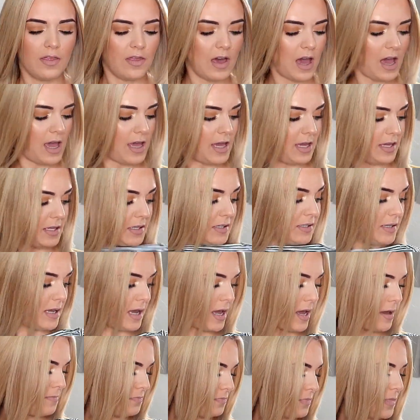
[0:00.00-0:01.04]
that is
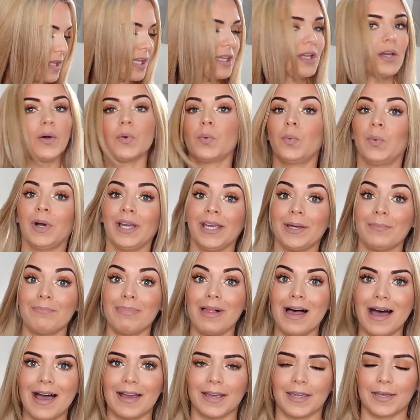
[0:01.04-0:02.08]
white and
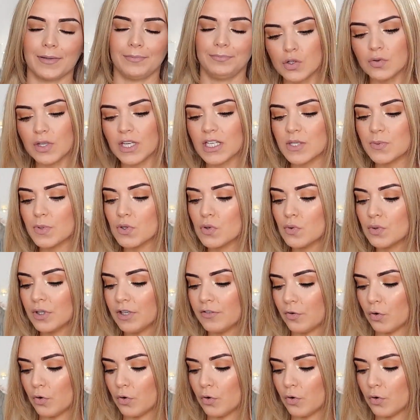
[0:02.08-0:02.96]
black. So this was only